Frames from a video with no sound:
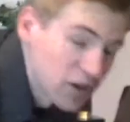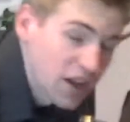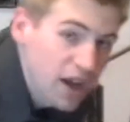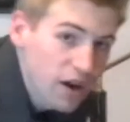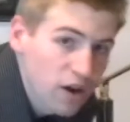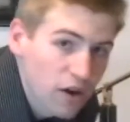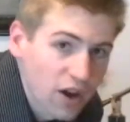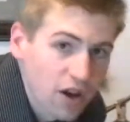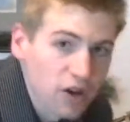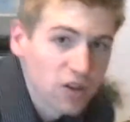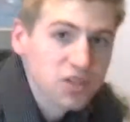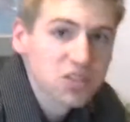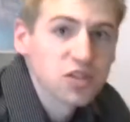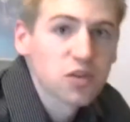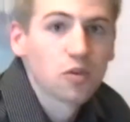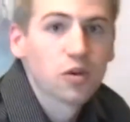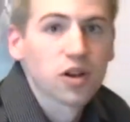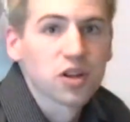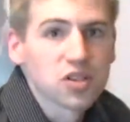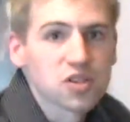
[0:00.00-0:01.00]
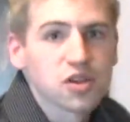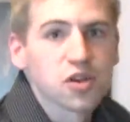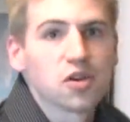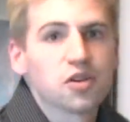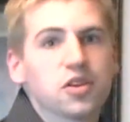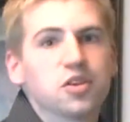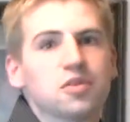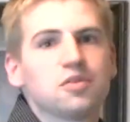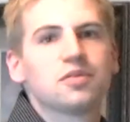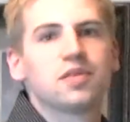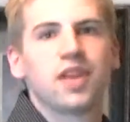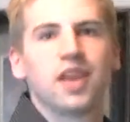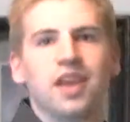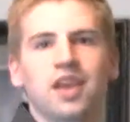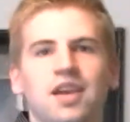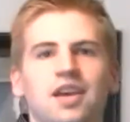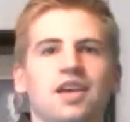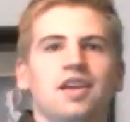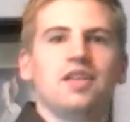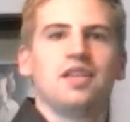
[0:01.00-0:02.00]
now I also want to show you
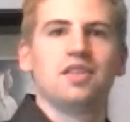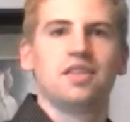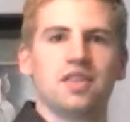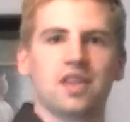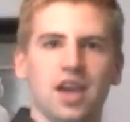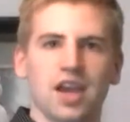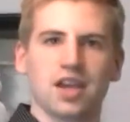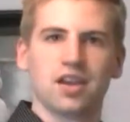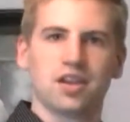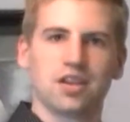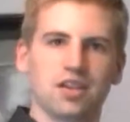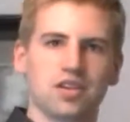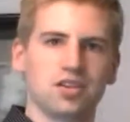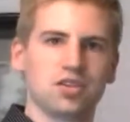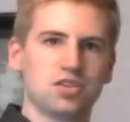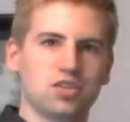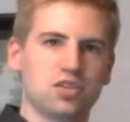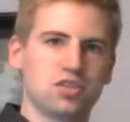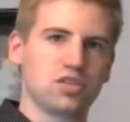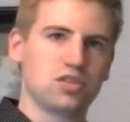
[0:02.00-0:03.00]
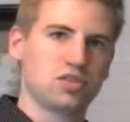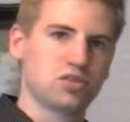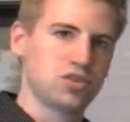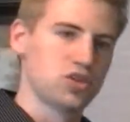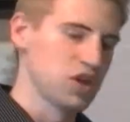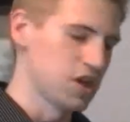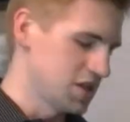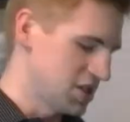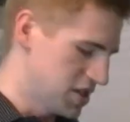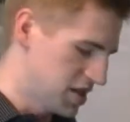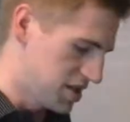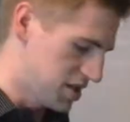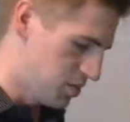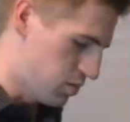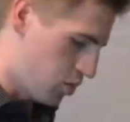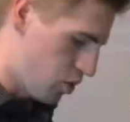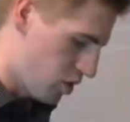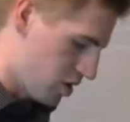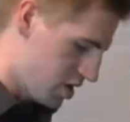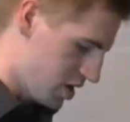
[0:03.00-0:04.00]
that just as
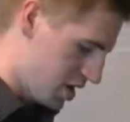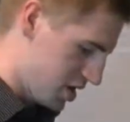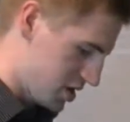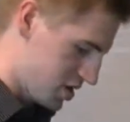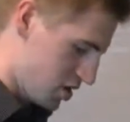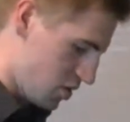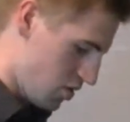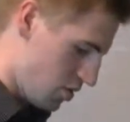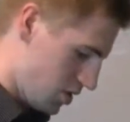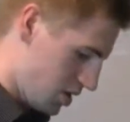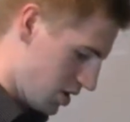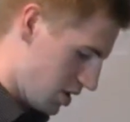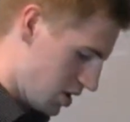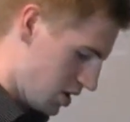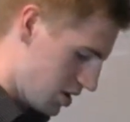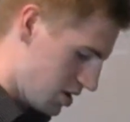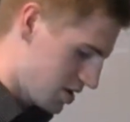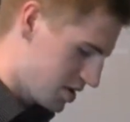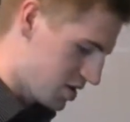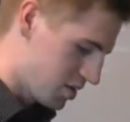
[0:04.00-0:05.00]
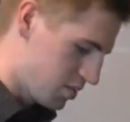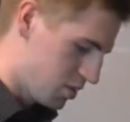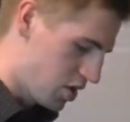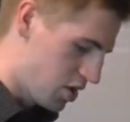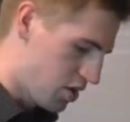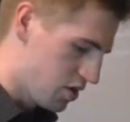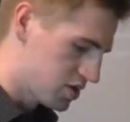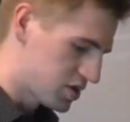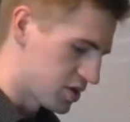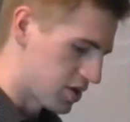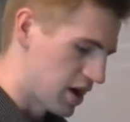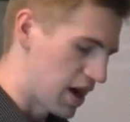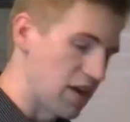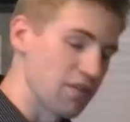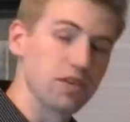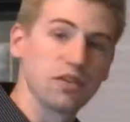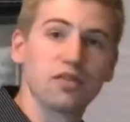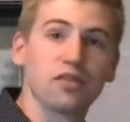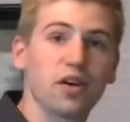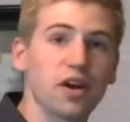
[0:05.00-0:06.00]
important as knowing some notes or
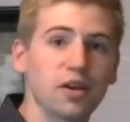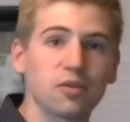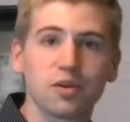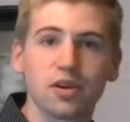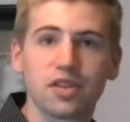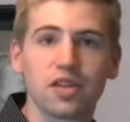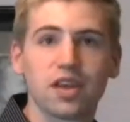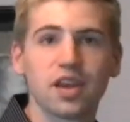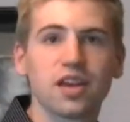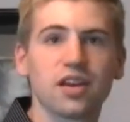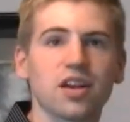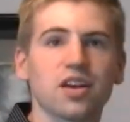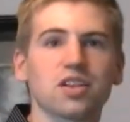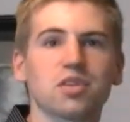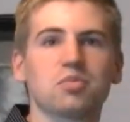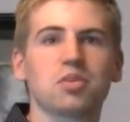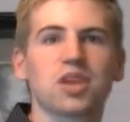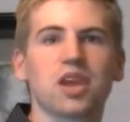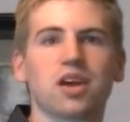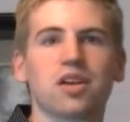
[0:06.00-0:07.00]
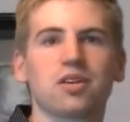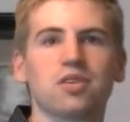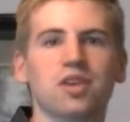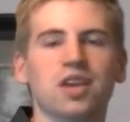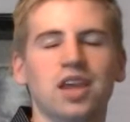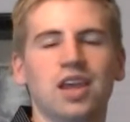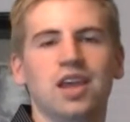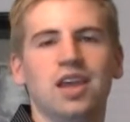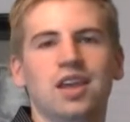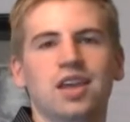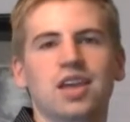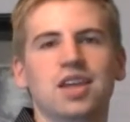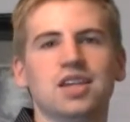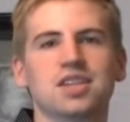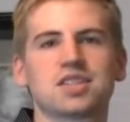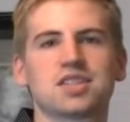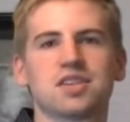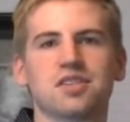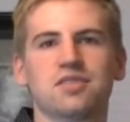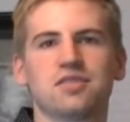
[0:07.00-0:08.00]
having fun with it on the piano
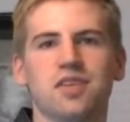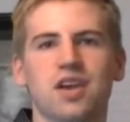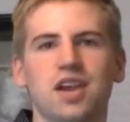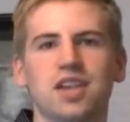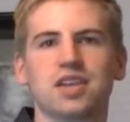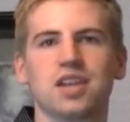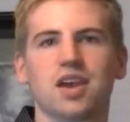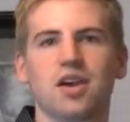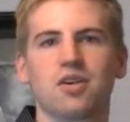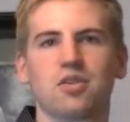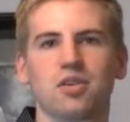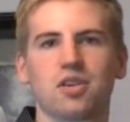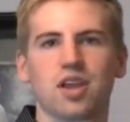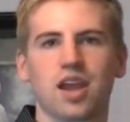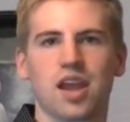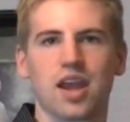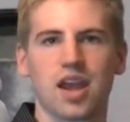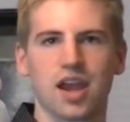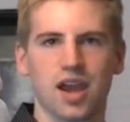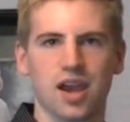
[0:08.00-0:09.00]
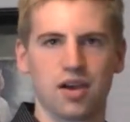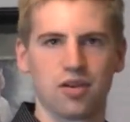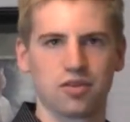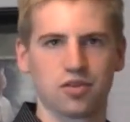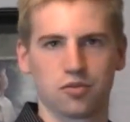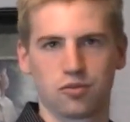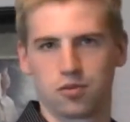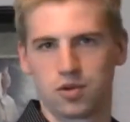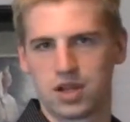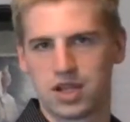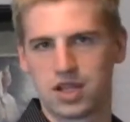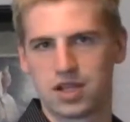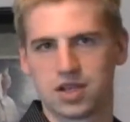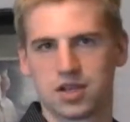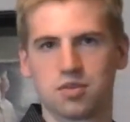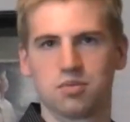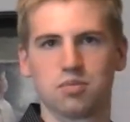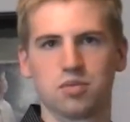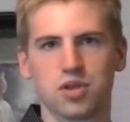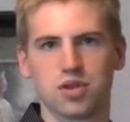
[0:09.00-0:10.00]
is to find out how to
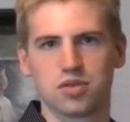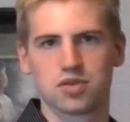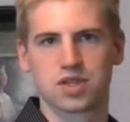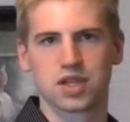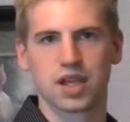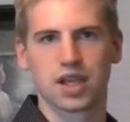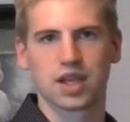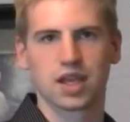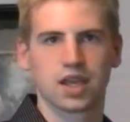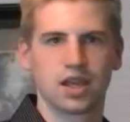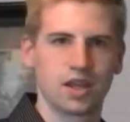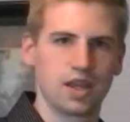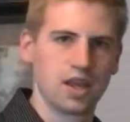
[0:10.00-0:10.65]
read music.